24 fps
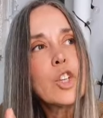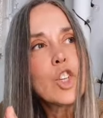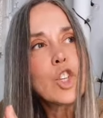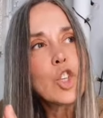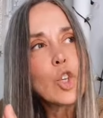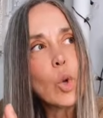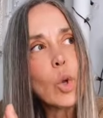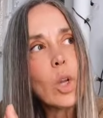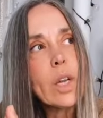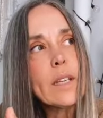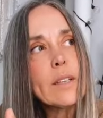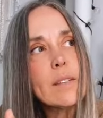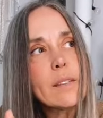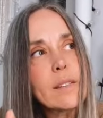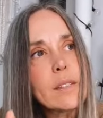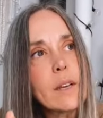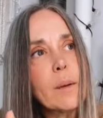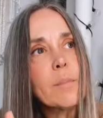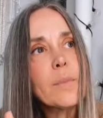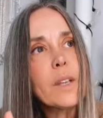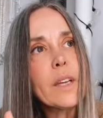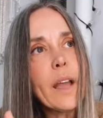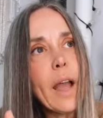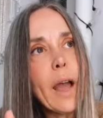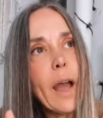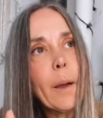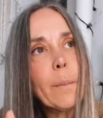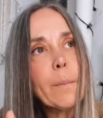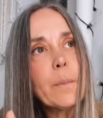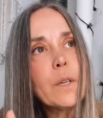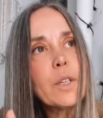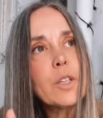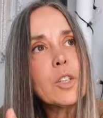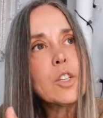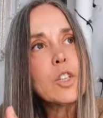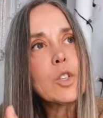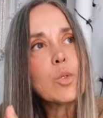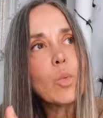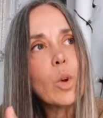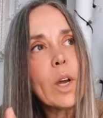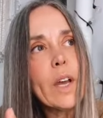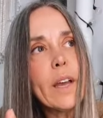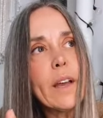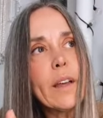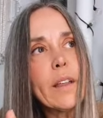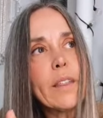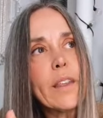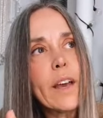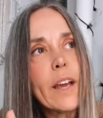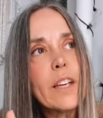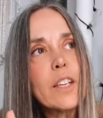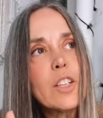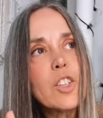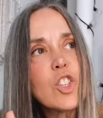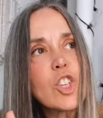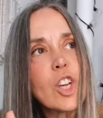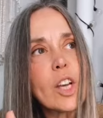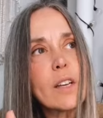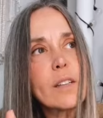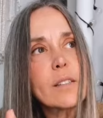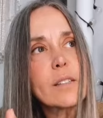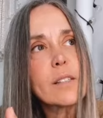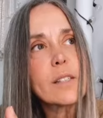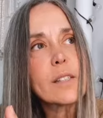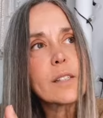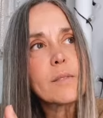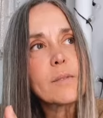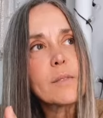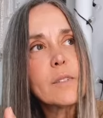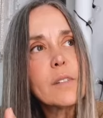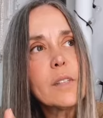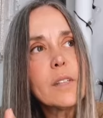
Surely something happened where they just